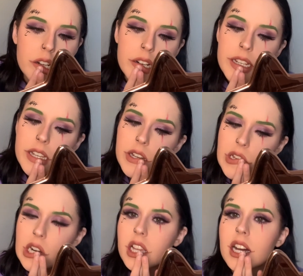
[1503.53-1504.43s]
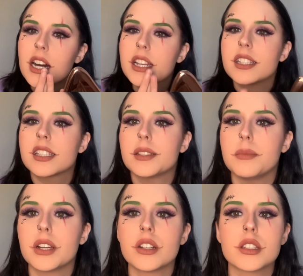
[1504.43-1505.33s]
All right, I'm gonna kind of
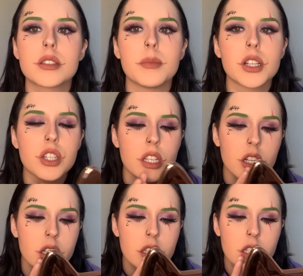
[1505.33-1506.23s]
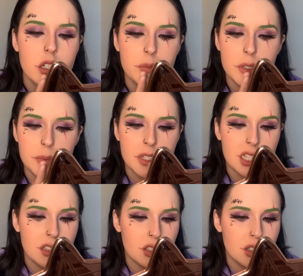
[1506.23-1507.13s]
smear and smudge it a little bit, but
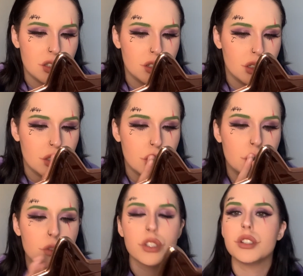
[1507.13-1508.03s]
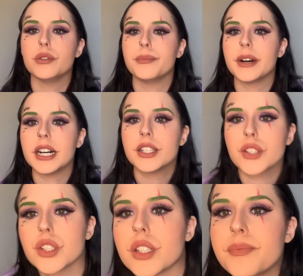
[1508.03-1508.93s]
not too
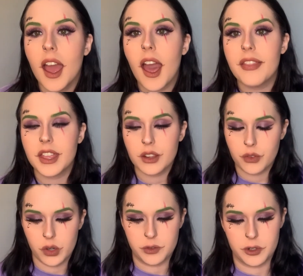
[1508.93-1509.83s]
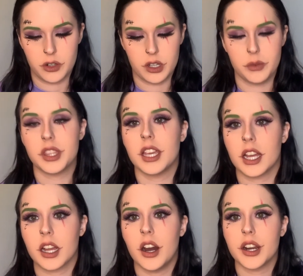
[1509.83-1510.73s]
much. And then of course we're going with the
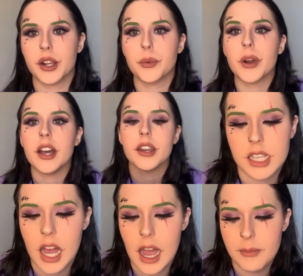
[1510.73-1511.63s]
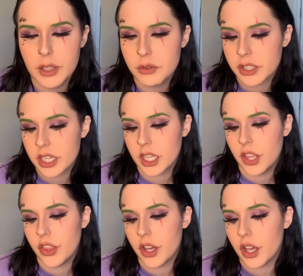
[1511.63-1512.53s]
iconic red. I'm using
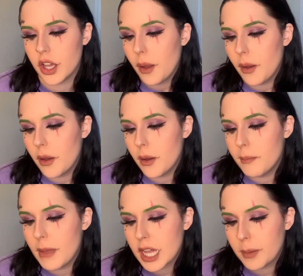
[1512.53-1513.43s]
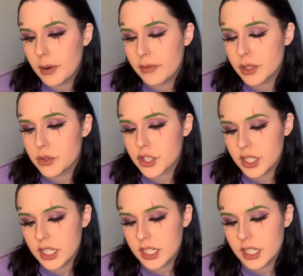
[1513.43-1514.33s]
the Makeup
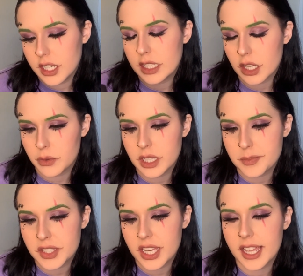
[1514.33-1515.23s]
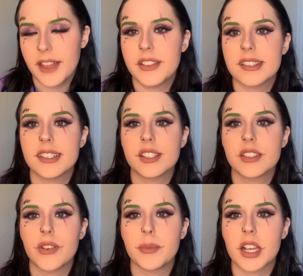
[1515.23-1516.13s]
Revolution liquid lipstick, and this is
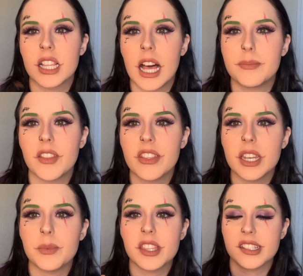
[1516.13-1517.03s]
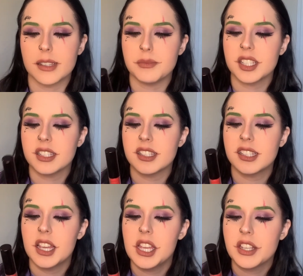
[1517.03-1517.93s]
from the collab that they did with The Simpsons.
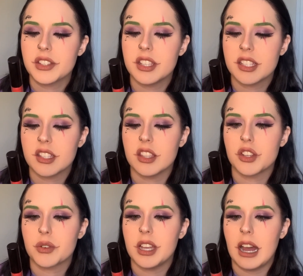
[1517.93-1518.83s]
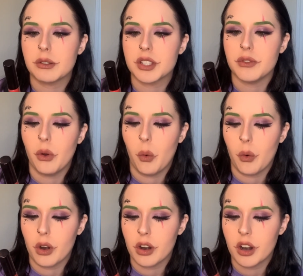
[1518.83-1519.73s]
So this is the Treehouse of
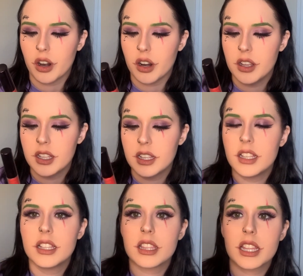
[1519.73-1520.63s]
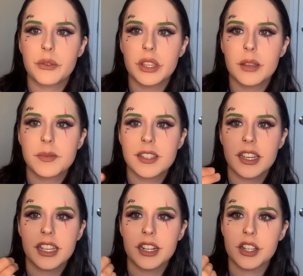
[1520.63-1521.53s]
Horror liquid
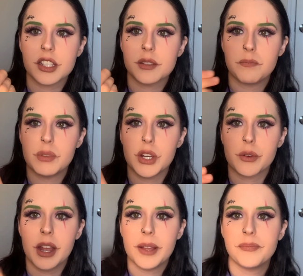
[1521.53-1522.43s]
lipstick, and it's just pure red.